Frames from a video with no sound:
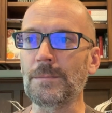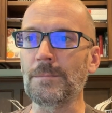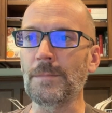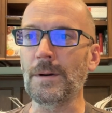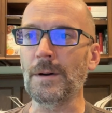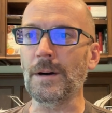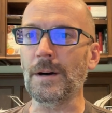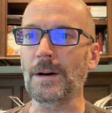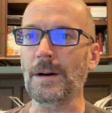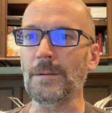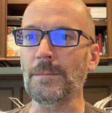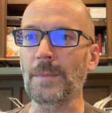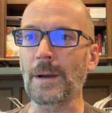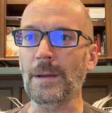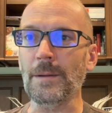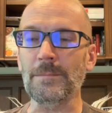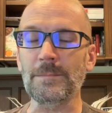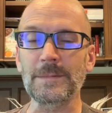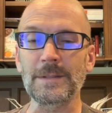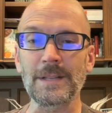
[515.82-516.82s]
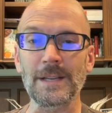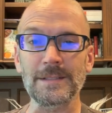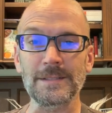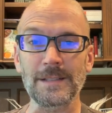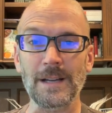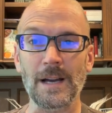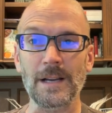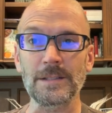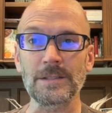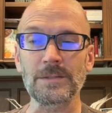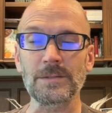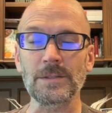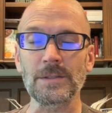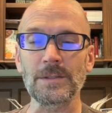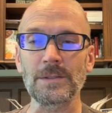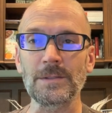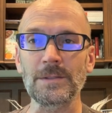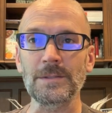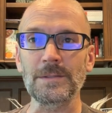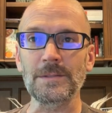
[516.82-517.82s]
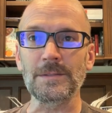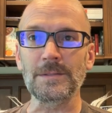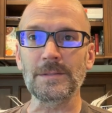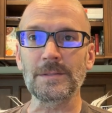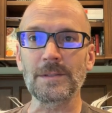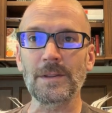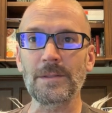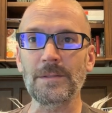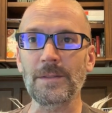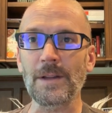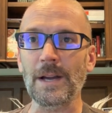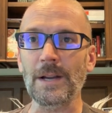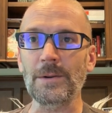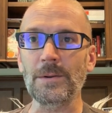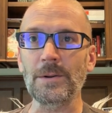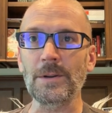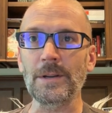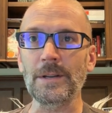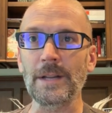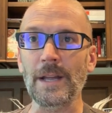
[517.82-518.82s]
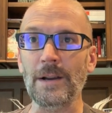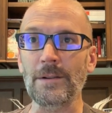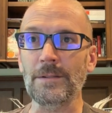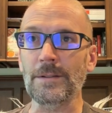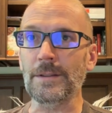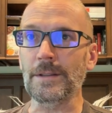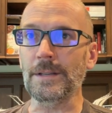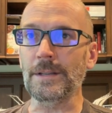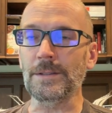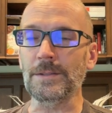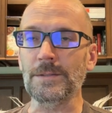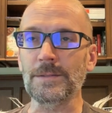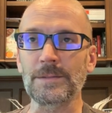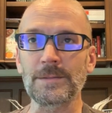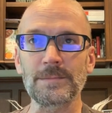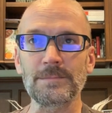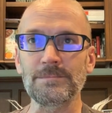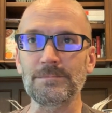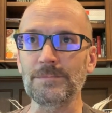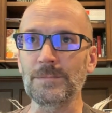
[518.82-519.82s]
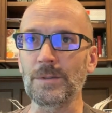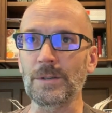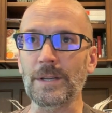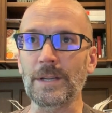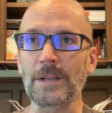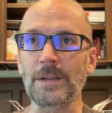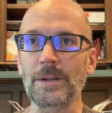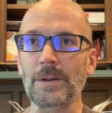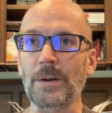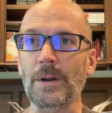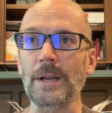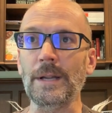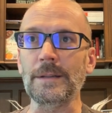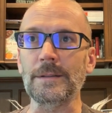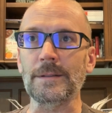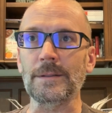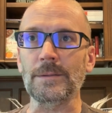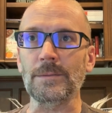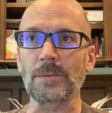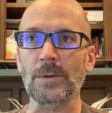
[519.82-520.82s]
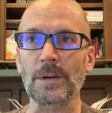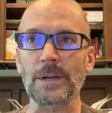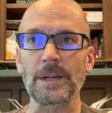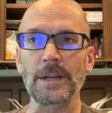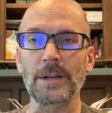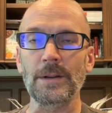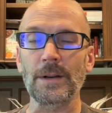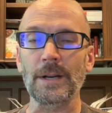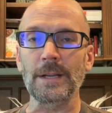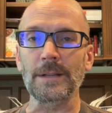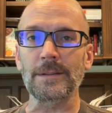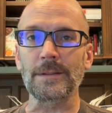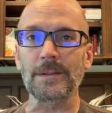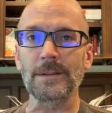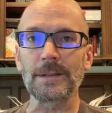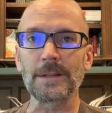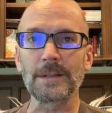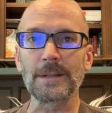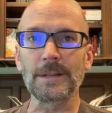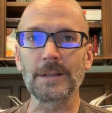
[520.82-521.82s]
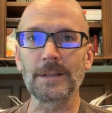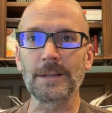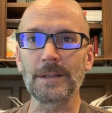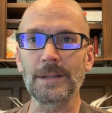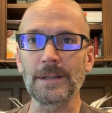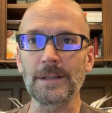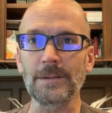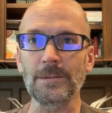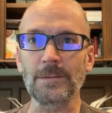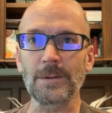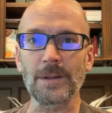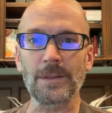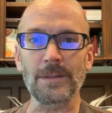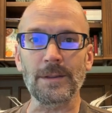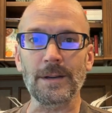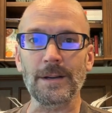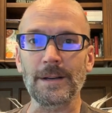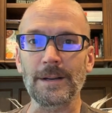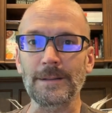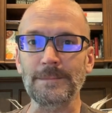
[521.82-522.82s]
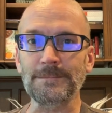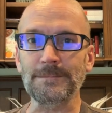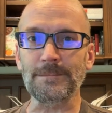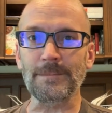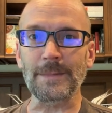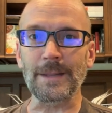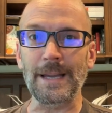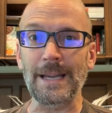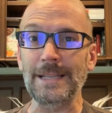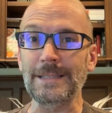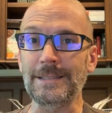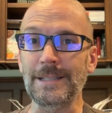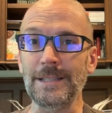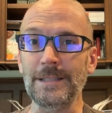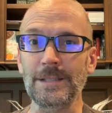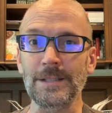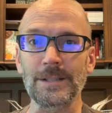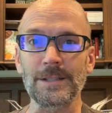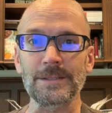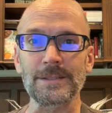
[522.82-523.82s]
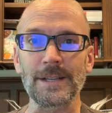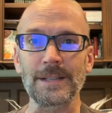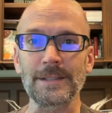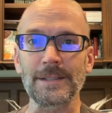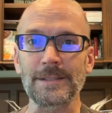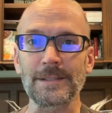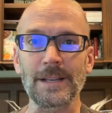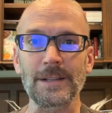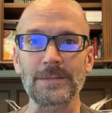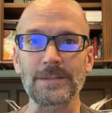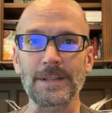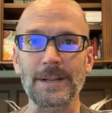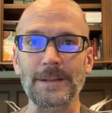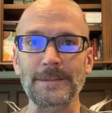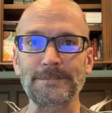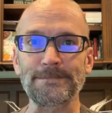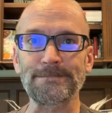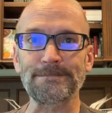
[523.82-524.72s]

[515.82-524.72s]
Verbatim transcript: uh, my testosterone, thyroid, everything is looking great and working great with uh, eighteen years on this lifestyle.